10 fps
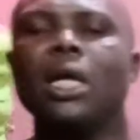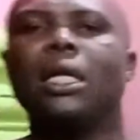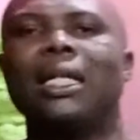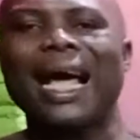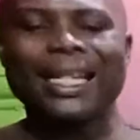
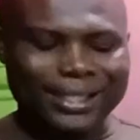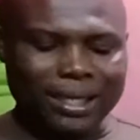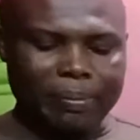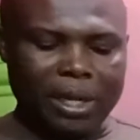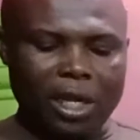That's the
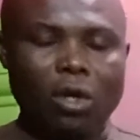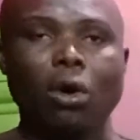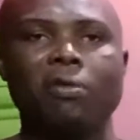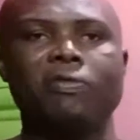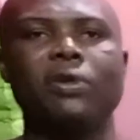meaning
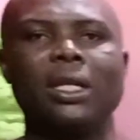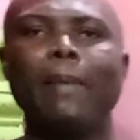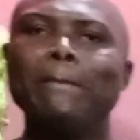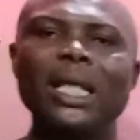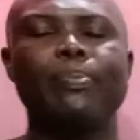of the
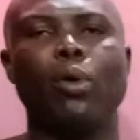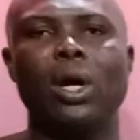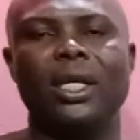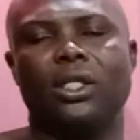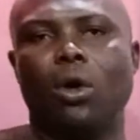
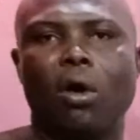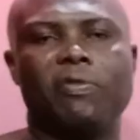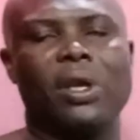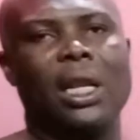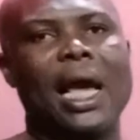midpoint of
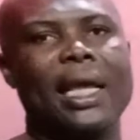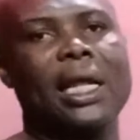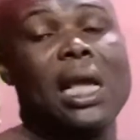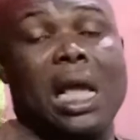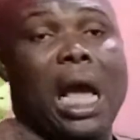a line.
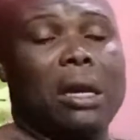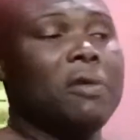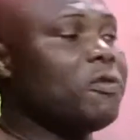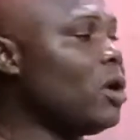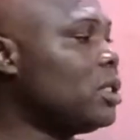And
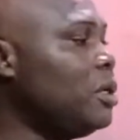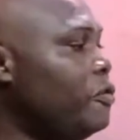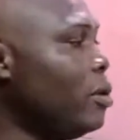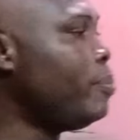of course, if you